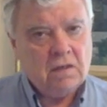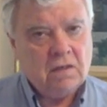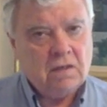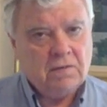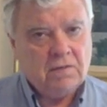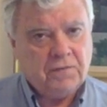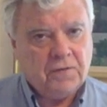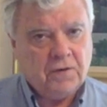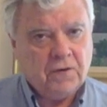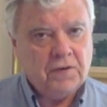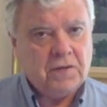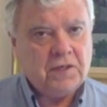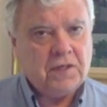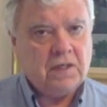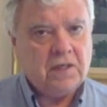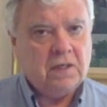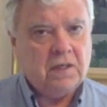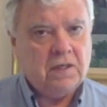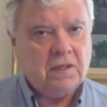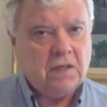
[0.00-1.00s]
The first
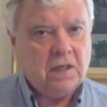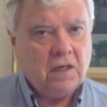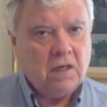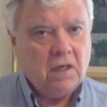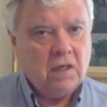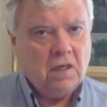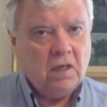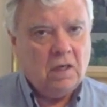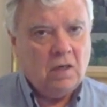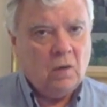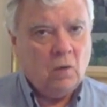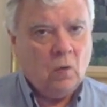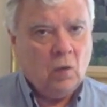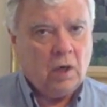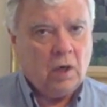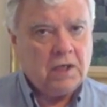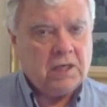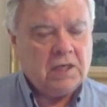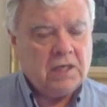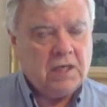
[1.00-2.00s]
is
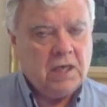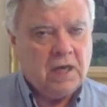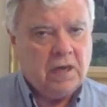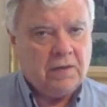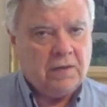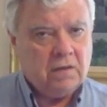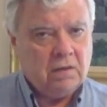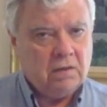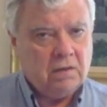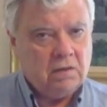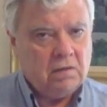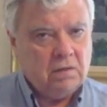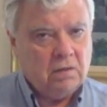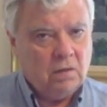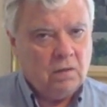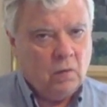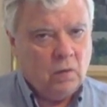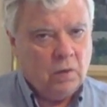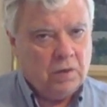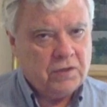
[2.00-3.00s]
work together
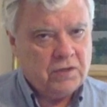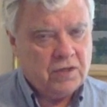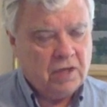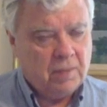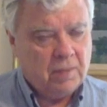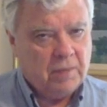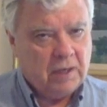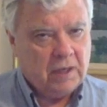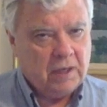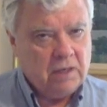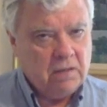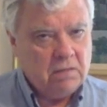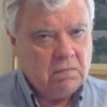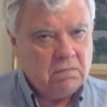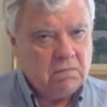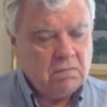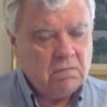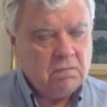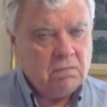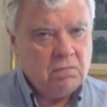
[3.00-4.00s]
with somebody
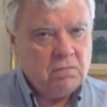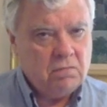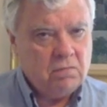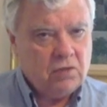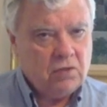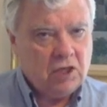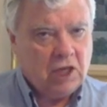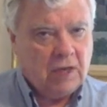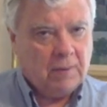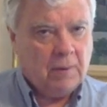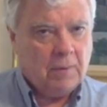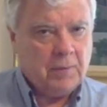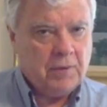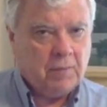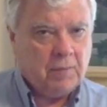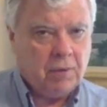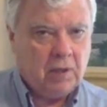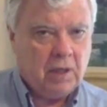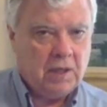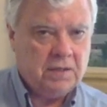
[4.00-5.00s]
to come up with
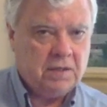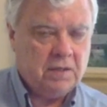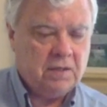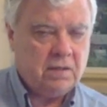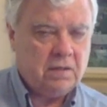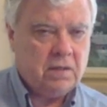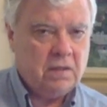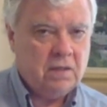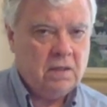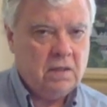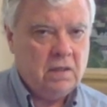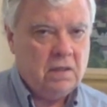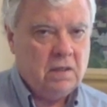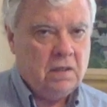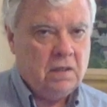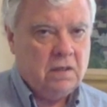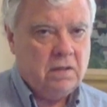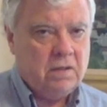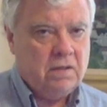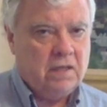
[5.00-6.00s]
the pluses,
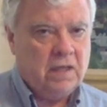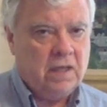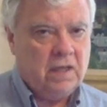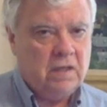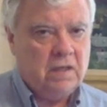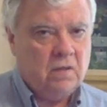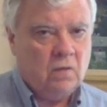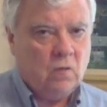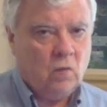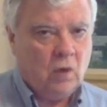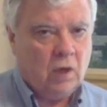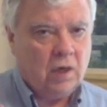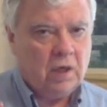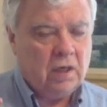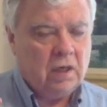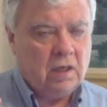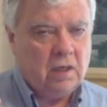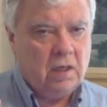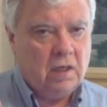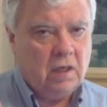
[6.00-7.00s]
then
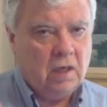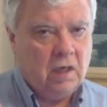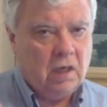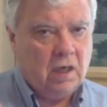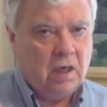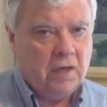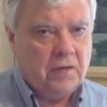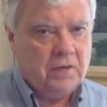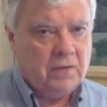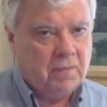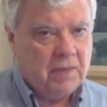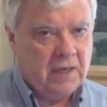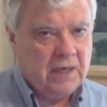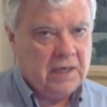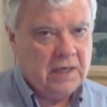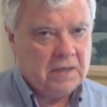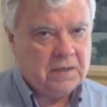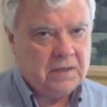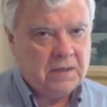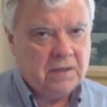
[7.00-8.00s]
work on the
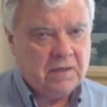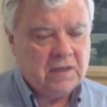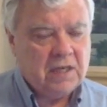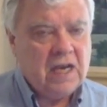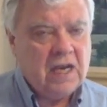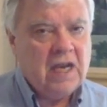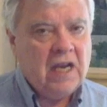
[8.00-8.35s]
minuses,